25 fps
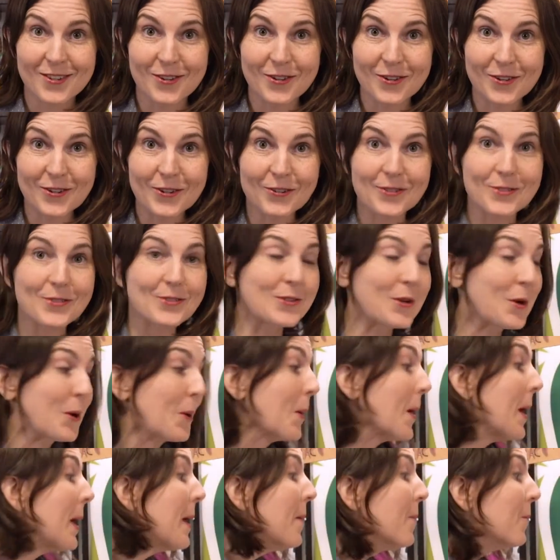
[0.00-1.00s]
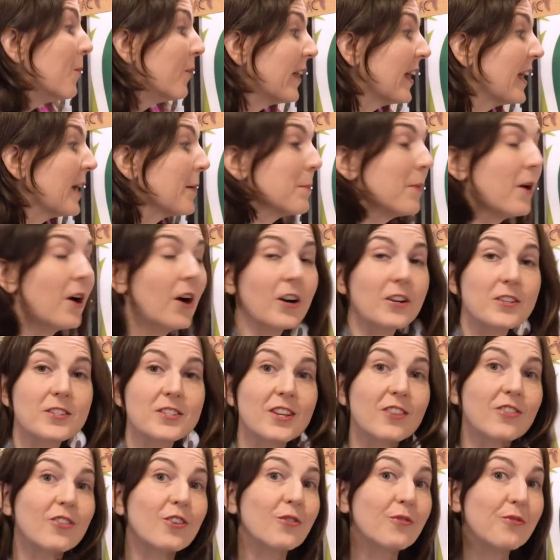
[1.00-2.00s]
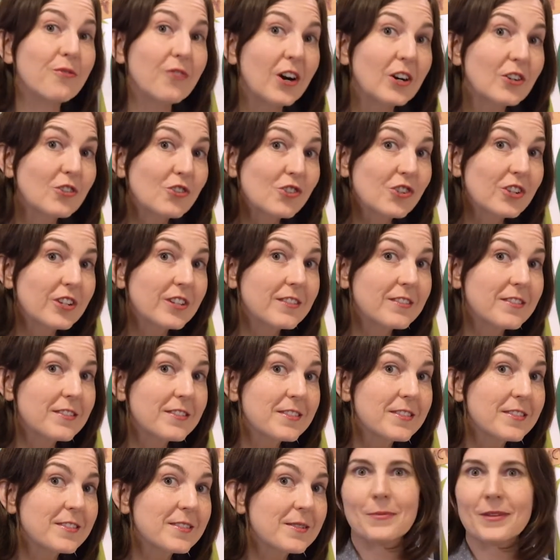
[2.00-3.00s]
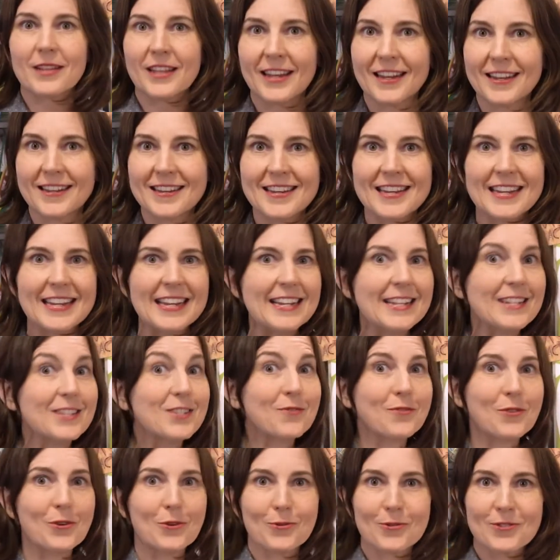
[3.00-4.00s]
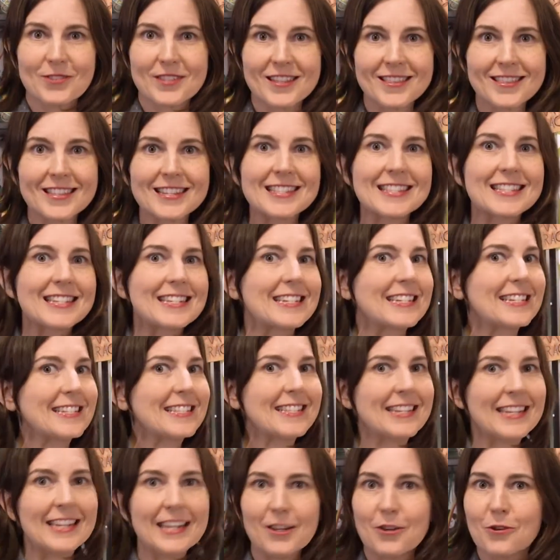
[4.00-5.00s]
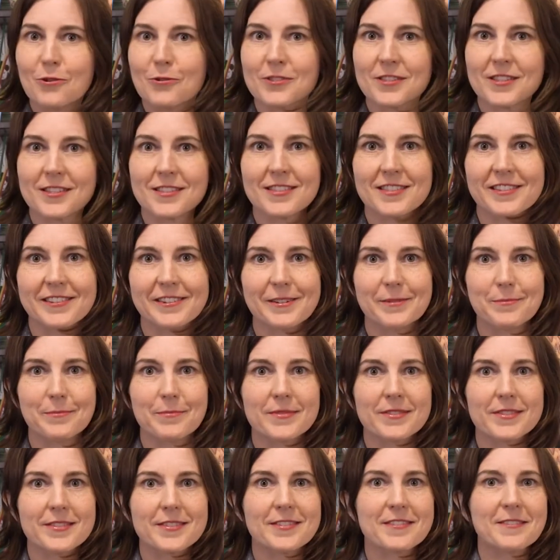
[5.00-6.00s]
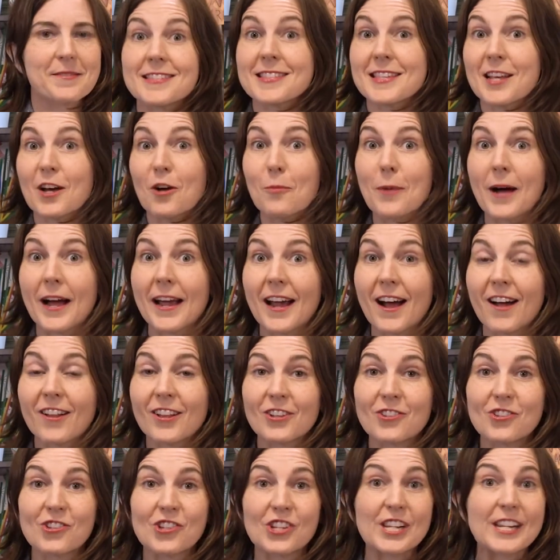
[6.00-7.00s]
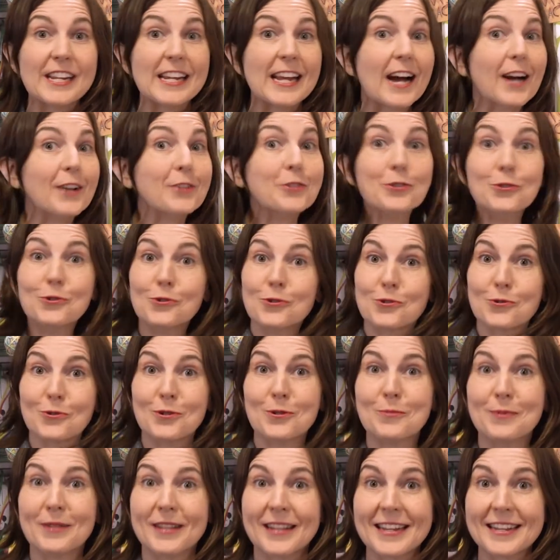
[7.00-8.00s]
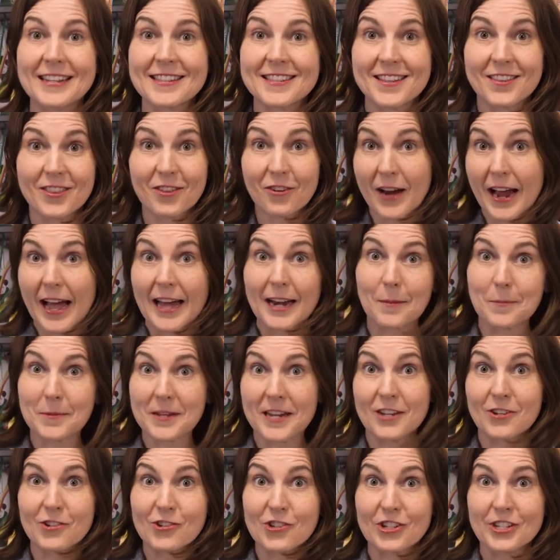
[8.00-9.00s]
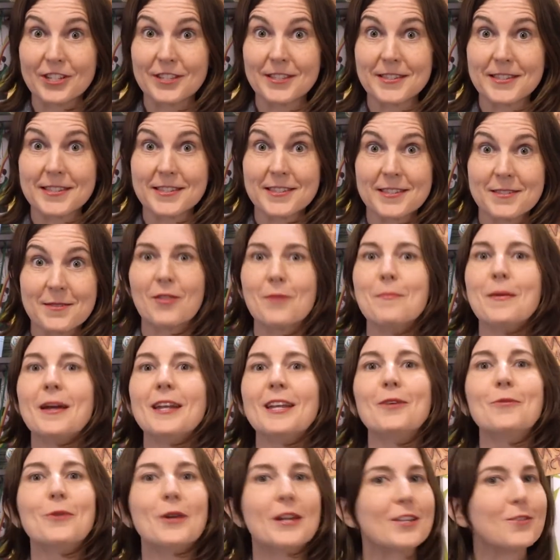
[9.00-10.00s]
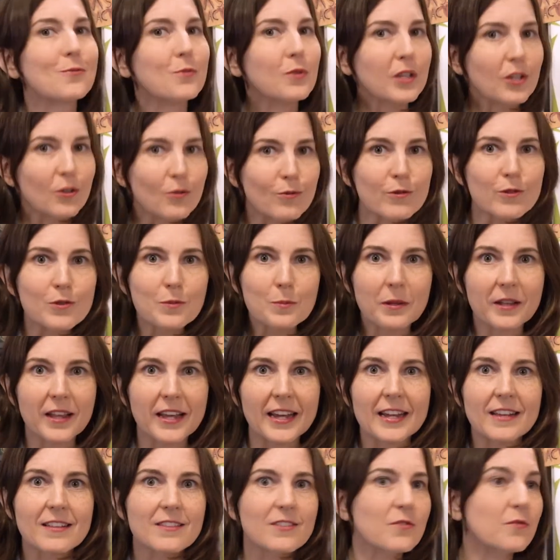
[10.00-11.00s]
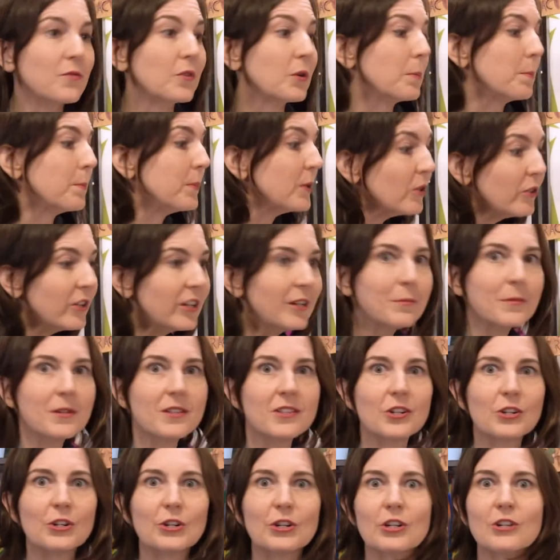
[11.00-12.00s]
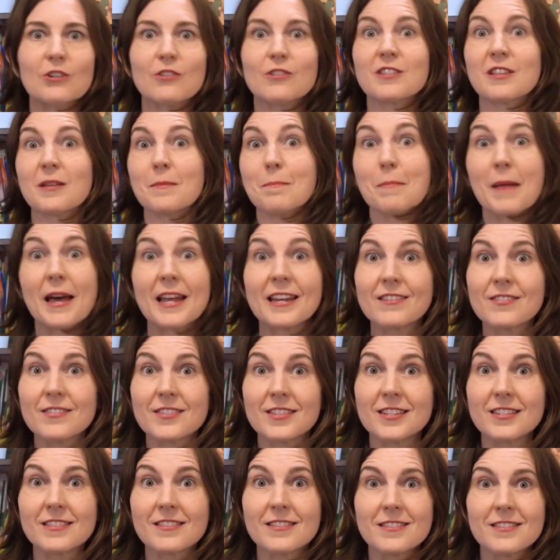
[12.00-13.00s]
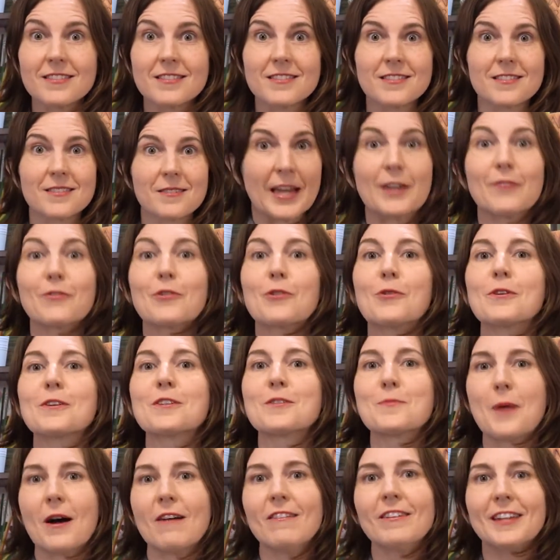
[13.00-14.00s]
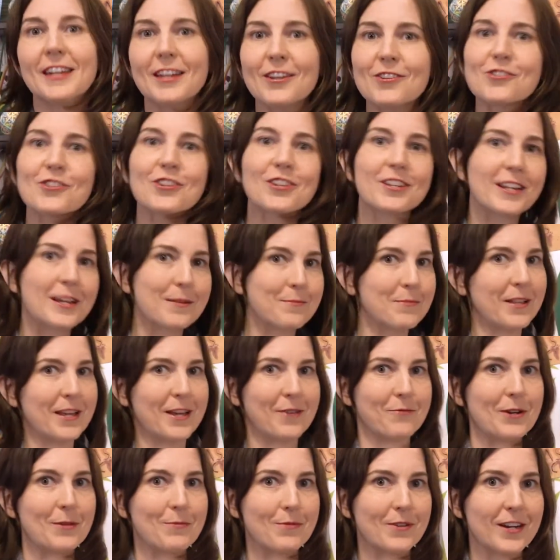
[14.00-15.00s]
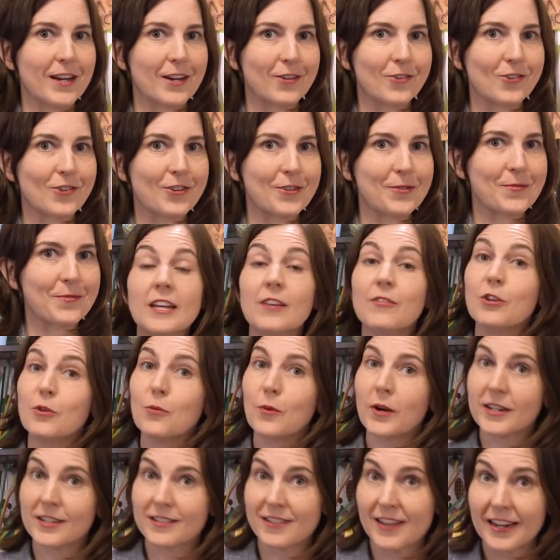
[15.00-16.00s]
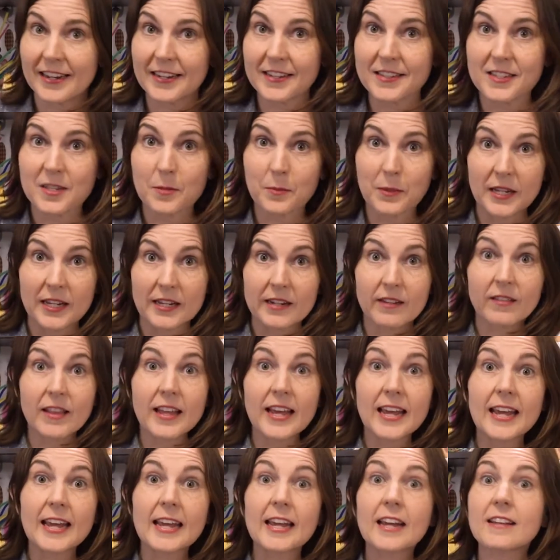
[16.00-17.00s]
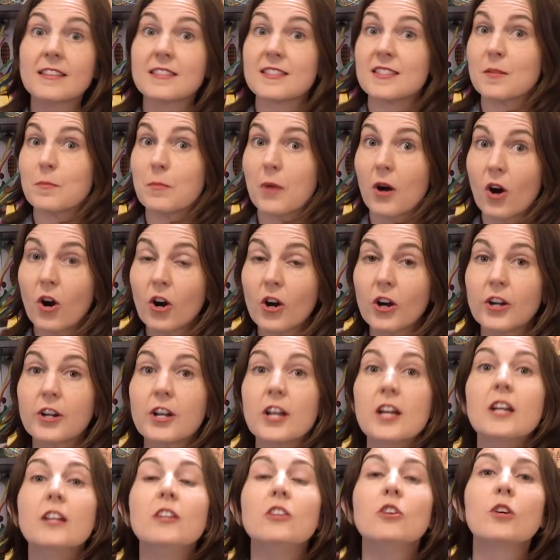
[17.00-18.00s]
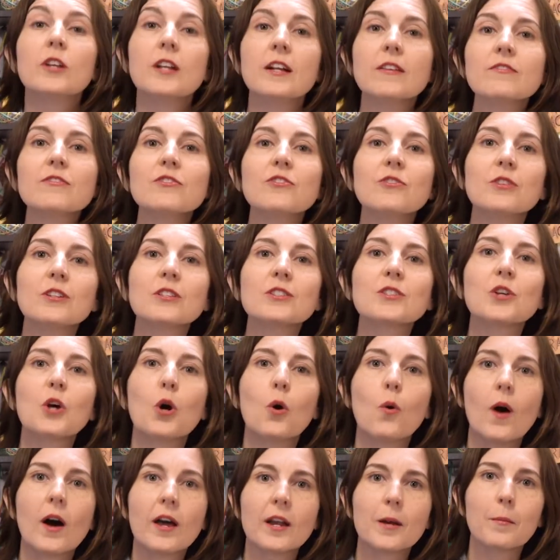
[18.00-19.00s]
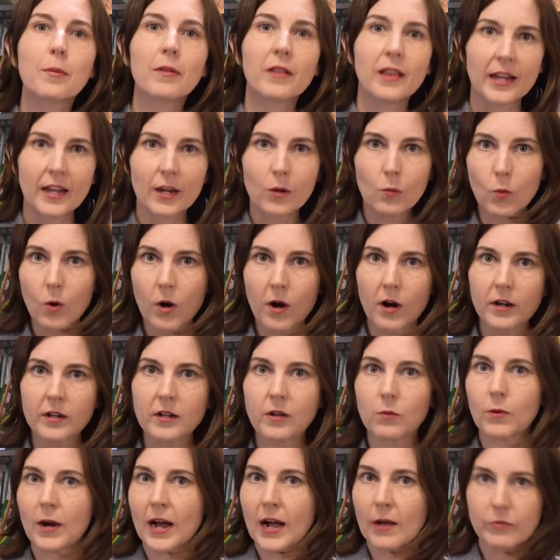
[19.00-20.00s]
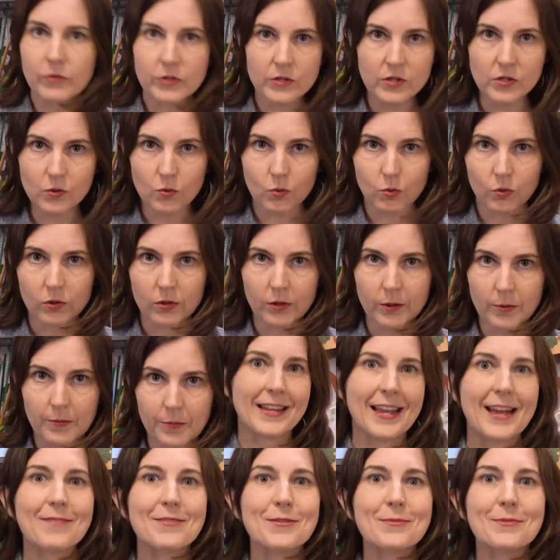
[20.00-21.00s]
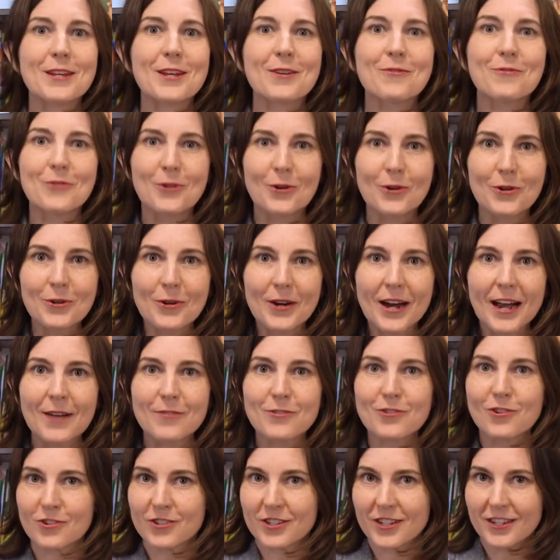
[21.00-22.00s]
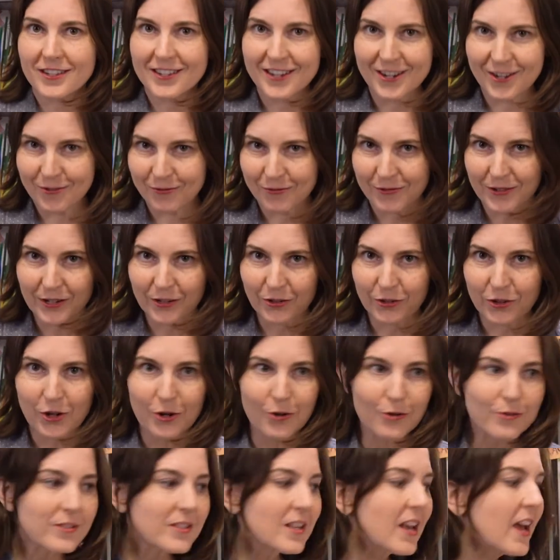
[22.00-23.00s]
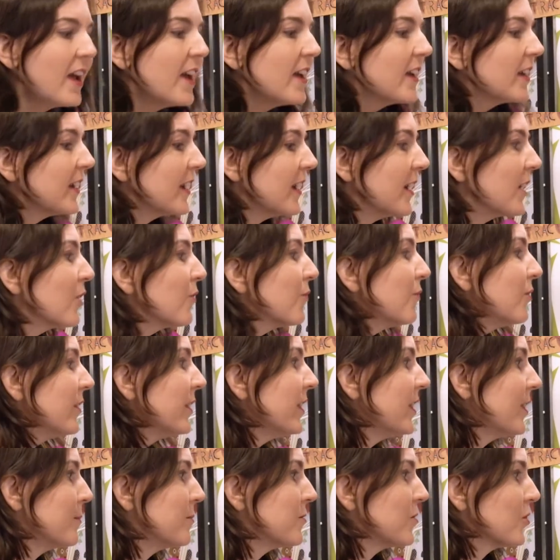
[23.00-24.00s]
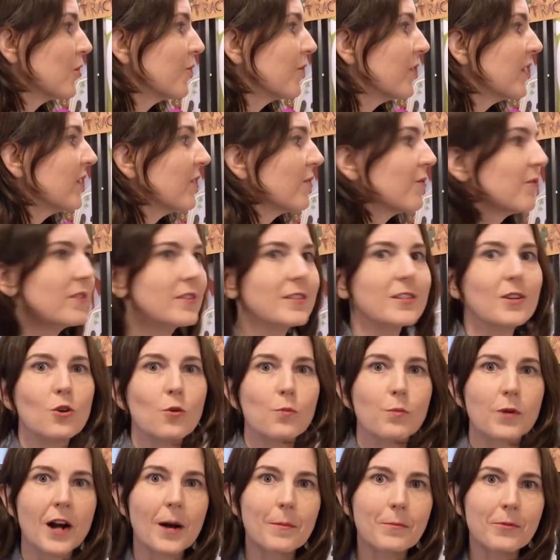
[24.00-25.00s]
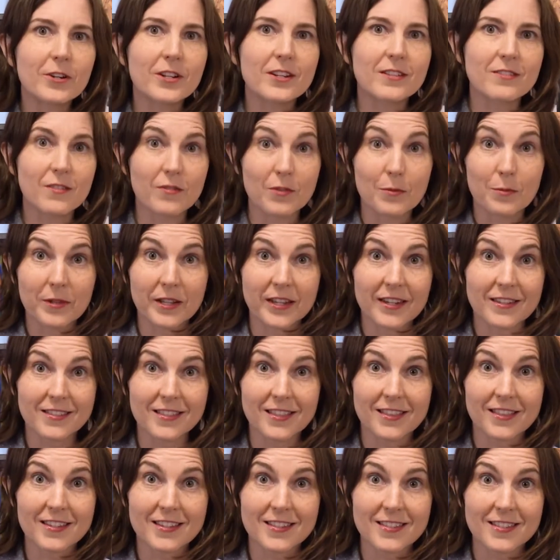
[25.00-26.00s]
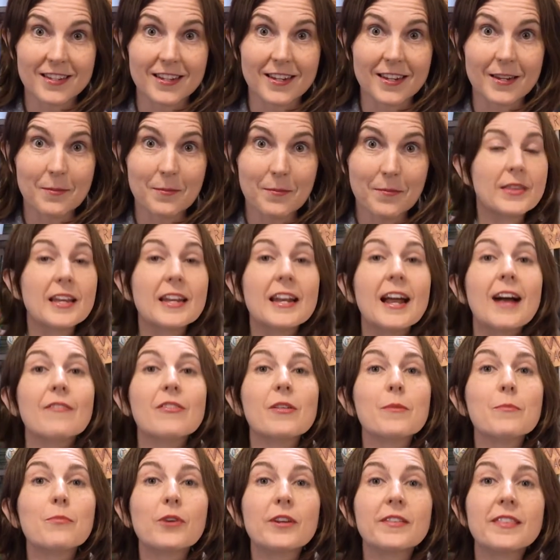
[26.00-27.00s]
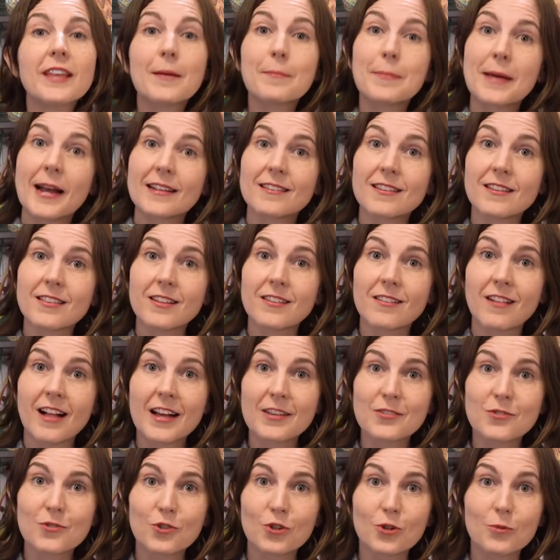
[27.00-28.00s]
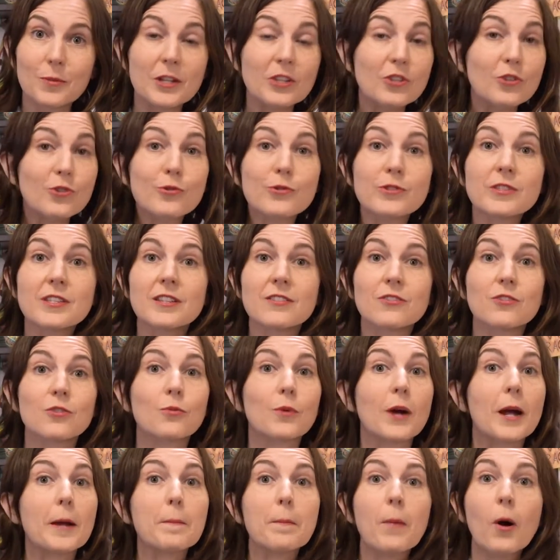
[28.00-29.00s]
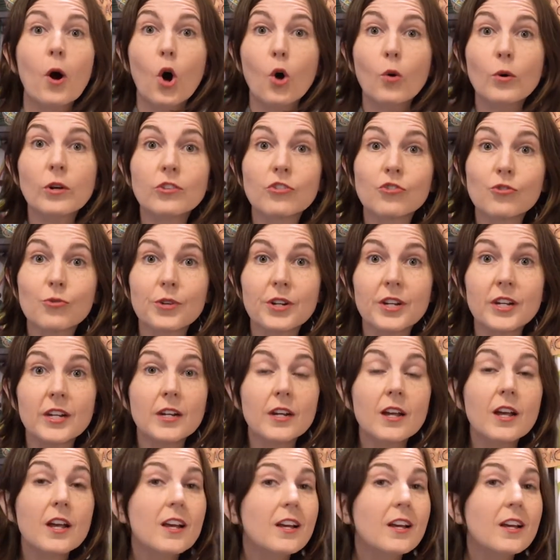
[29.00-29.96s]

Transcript: on Earth. So plant parts and their functions, plant needs, photosynthesis, ecosystems, cell biology, unusual plants and their adaptations, the many ways we use plants for building materials and medicines, and of course, pollination and plant reproduction. If you want to tie in adding some ELA and some art, you can have students go on a plant walk around the school, have them take photographs or detailed field notes carefully observing the physical properties of the plants that they see, then have them bring that back to the classroom and use it to write poetry,